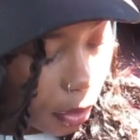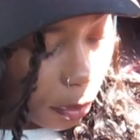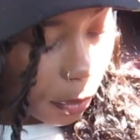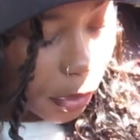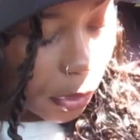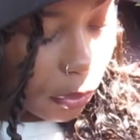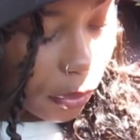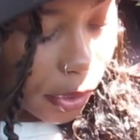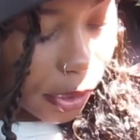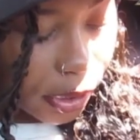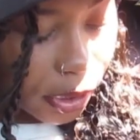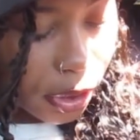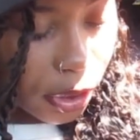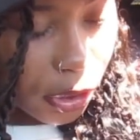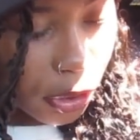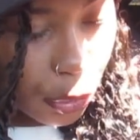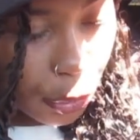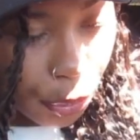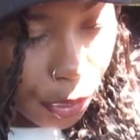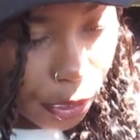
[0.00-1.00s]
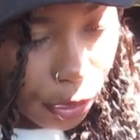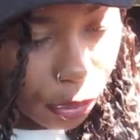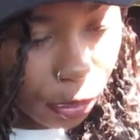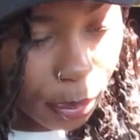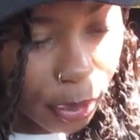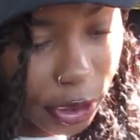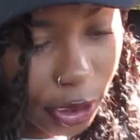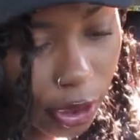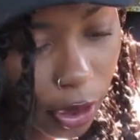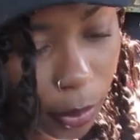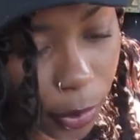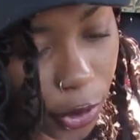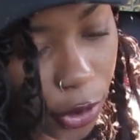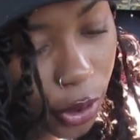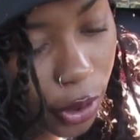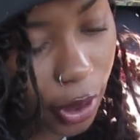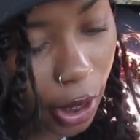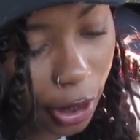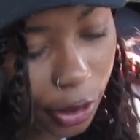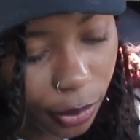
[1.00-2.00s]
me going into the store a little bit. So I'm gonna
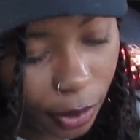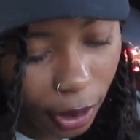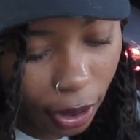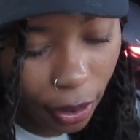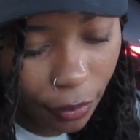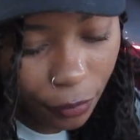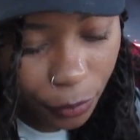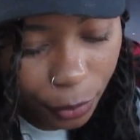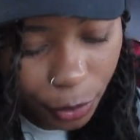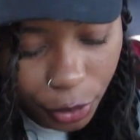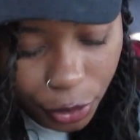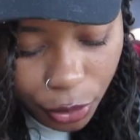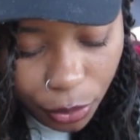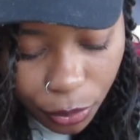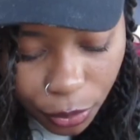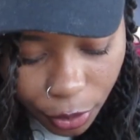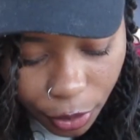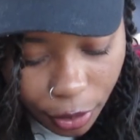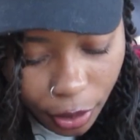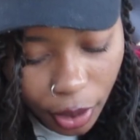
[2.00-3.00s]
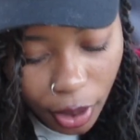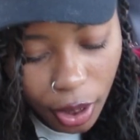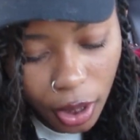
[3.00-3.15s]
show you guys what I got from the store.